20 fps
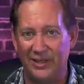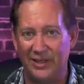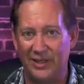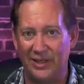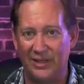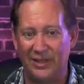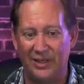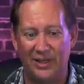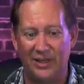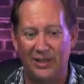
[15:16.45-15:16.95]

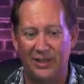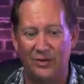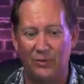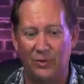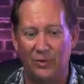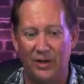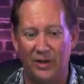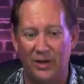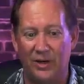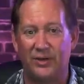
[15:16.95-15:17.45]
You're going to do
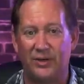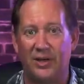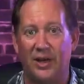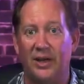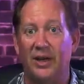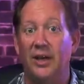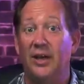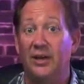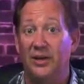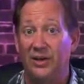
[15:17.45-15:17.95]
what?
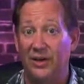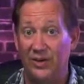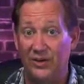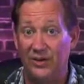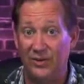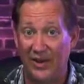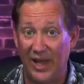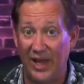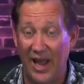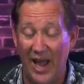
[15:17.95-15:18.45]
Okay, you're going
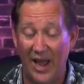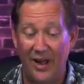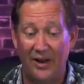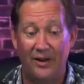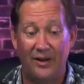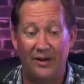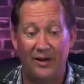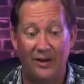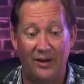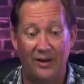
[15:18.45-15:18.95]
to do that?
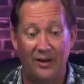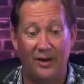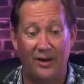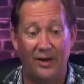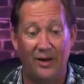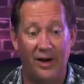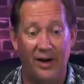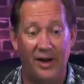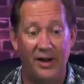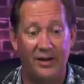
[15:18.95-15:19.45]
Oh,
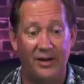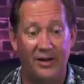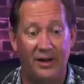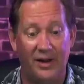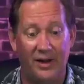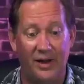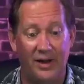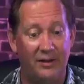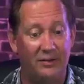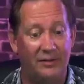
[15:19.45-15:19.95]
all right.
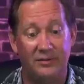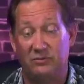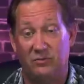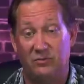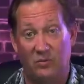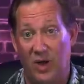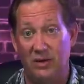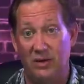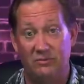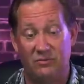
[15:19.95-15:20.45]

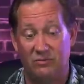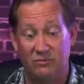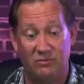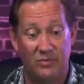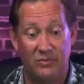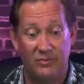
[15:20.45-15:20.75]
Well,